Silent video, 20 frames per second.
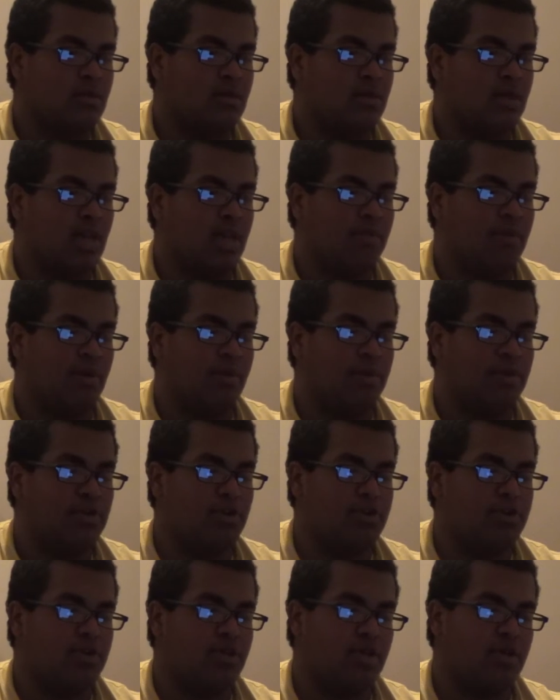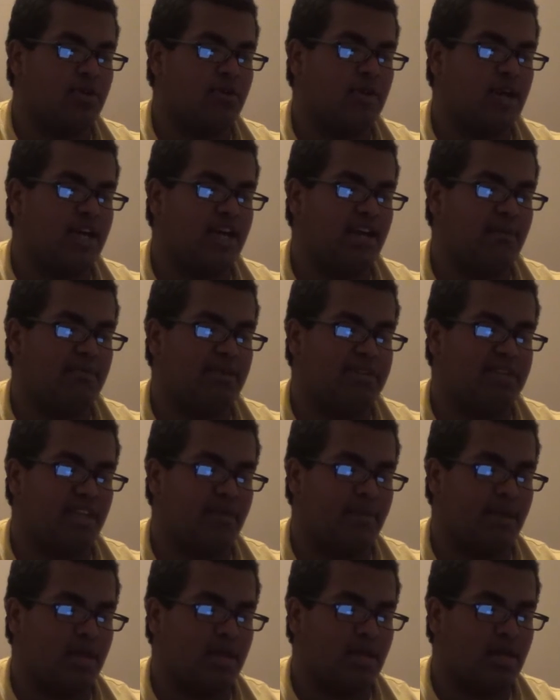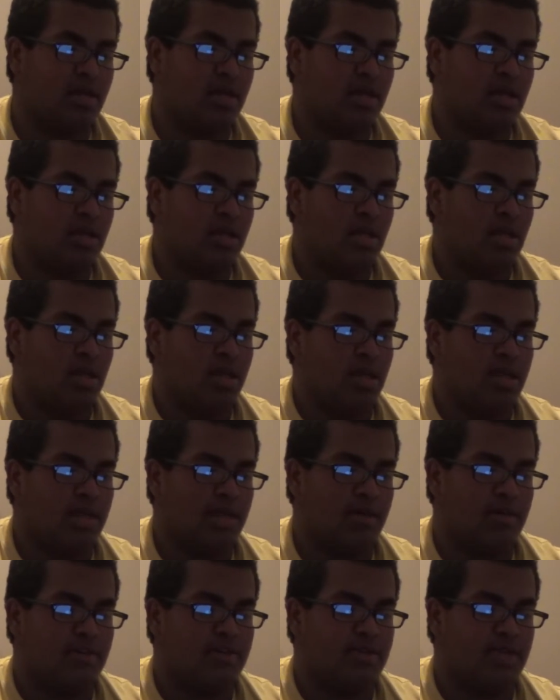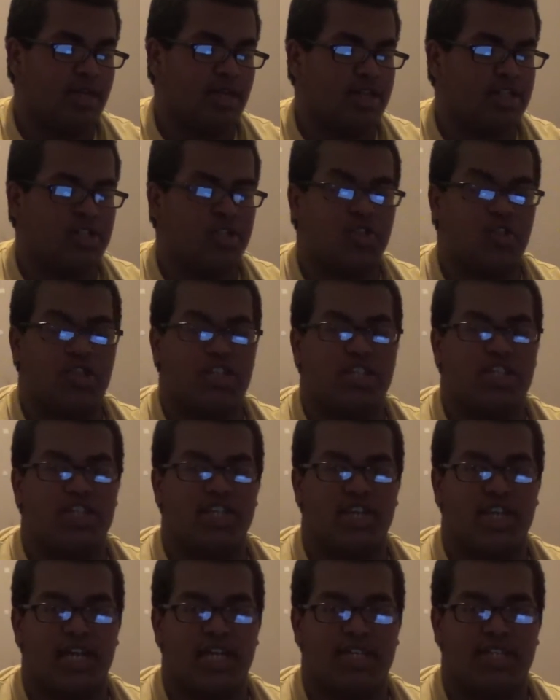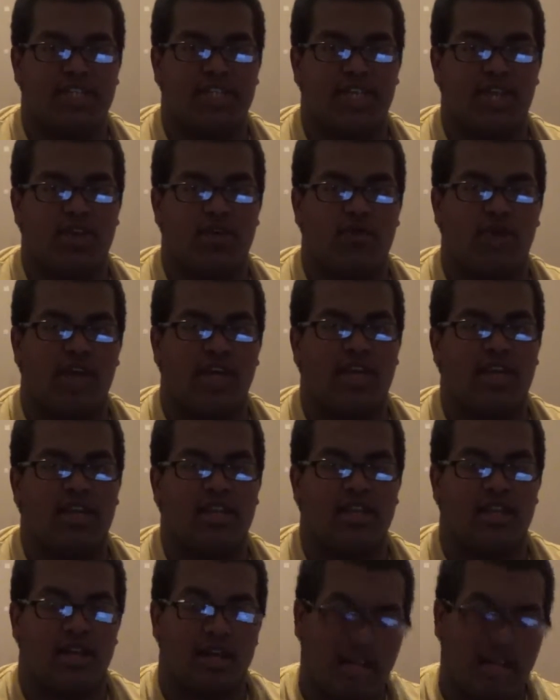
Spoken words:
And probably due to the crack epidemic that was still racking the